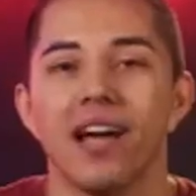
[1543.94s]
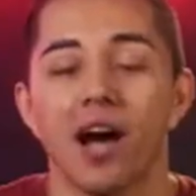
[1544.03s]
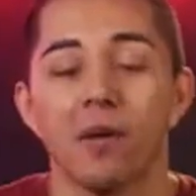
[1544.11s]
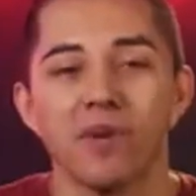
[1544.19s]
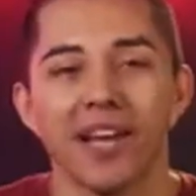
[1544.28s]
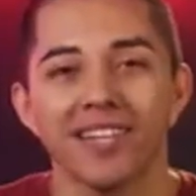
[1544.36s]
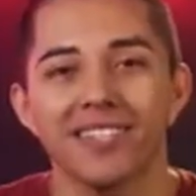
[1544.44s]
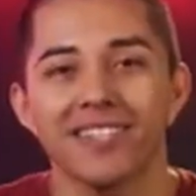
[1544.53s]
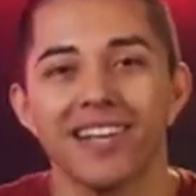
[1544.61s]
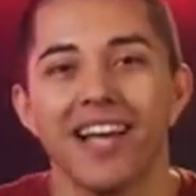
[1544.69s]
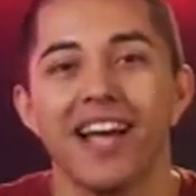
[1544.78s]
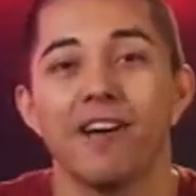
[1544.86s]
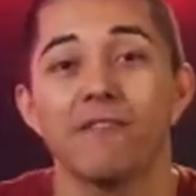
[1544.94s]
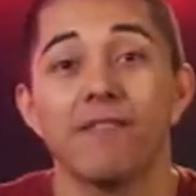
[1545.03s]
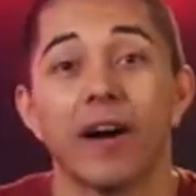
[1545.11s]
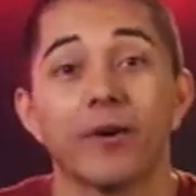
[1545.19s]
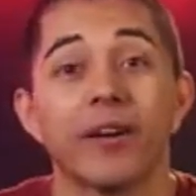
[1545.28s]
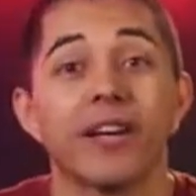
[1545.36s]
Up next,
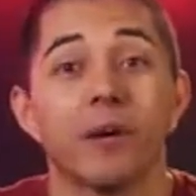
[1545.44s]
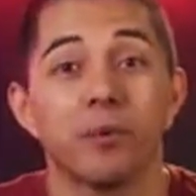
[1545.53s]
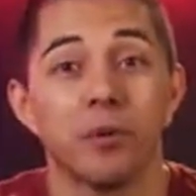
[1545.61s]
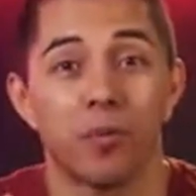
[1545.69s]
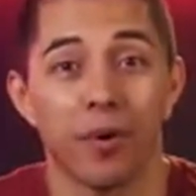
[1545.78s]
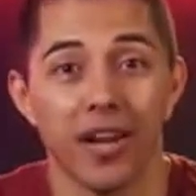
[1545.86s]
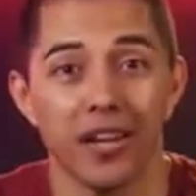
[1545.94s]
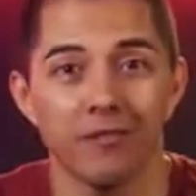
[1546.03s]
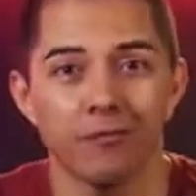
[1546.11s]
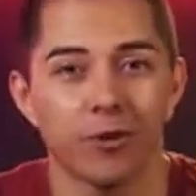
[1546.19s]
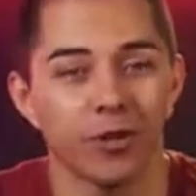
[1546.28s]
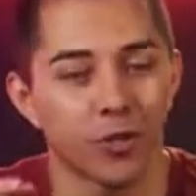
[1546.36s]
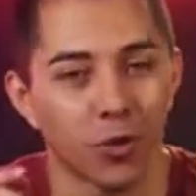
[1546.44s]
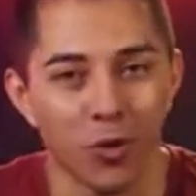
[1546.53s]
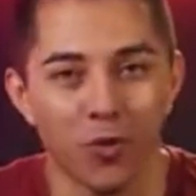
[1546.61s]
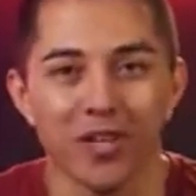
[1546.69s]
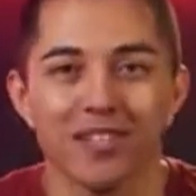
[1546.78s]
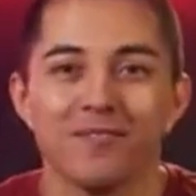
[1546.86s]
firing up your brain for a
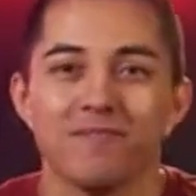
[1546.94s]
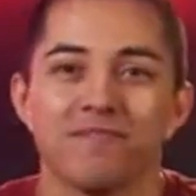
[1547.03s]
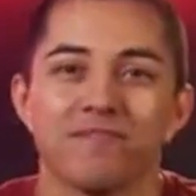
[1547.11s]
short quiz.